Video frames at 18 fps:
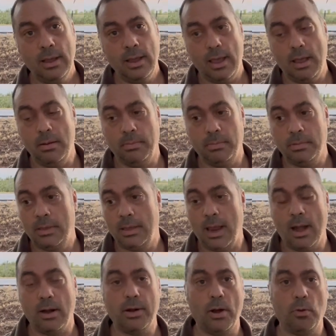In
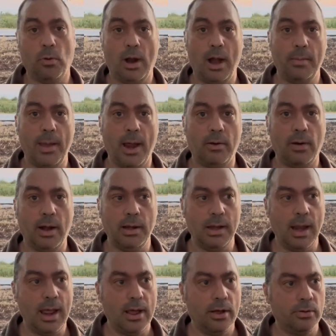the area where I'm at right
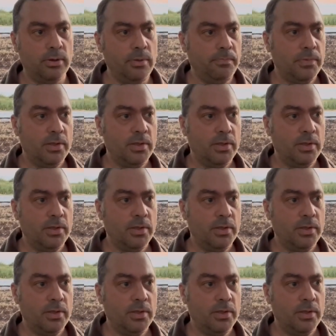now,